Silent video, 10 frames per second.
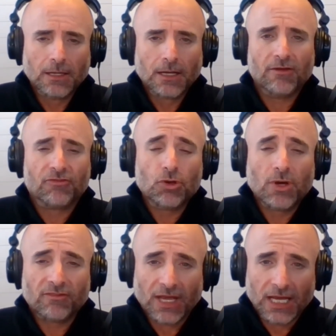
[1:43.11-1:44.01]
If you
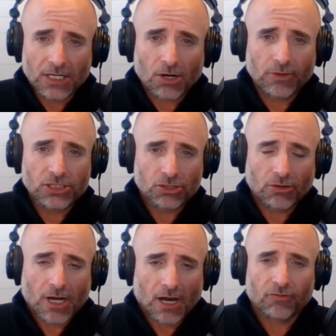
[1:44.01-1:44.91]
have increased your
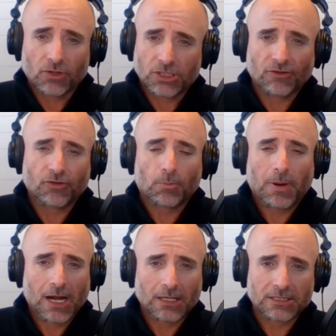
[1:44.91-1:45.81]
coverage, if your
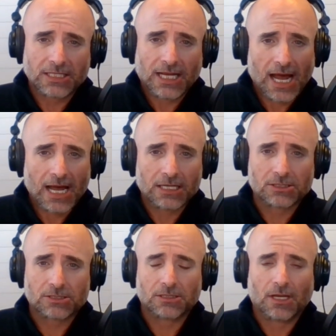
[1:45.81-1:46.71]
policy
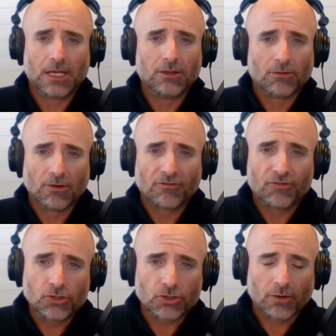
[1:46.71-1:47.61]
has either a
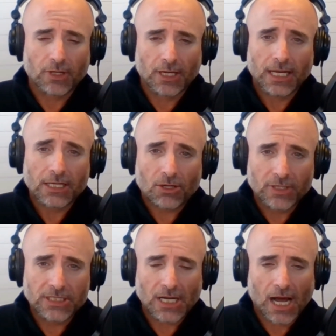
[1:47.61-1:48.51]
future
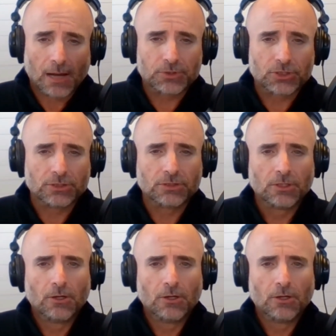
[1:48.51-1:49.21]
increase option